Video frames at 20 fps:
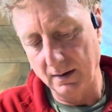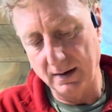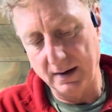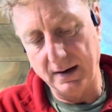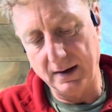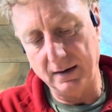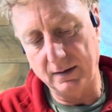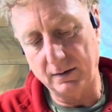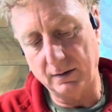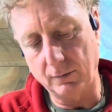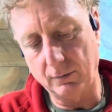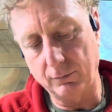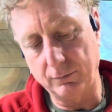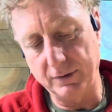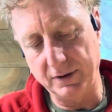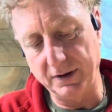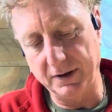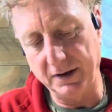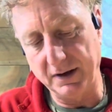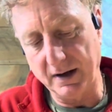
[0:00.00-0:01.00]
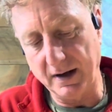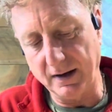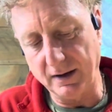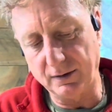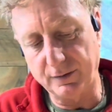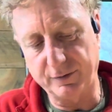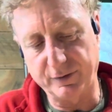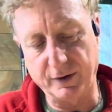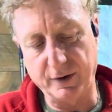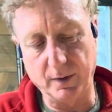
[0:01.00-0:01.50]
and it's a really nice
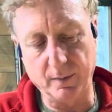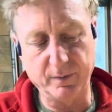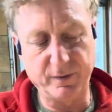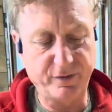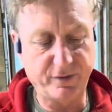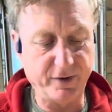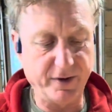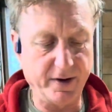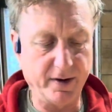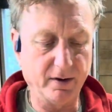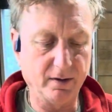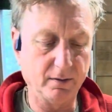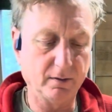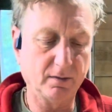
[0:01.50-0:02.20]
firm fit.